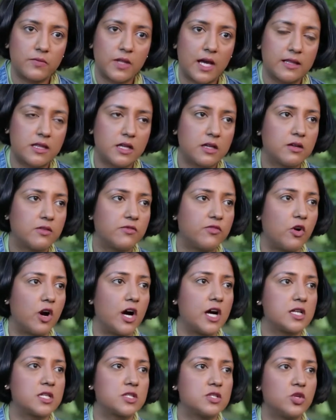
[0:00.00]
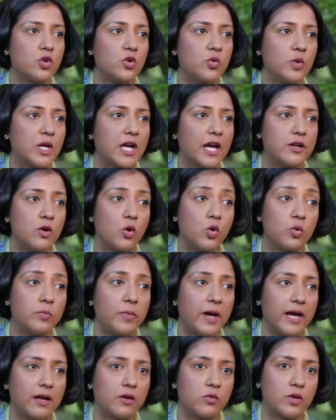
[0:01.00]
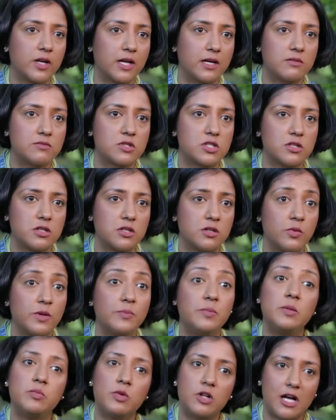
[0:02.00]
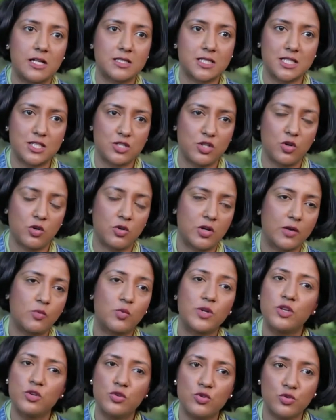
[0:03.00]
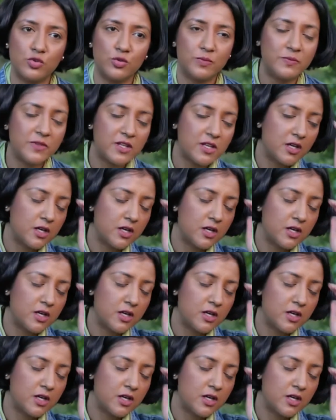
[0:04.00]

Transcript: I think for us, you know, we kind of hold back when it comes to when people ask us, you know, like, what do you do?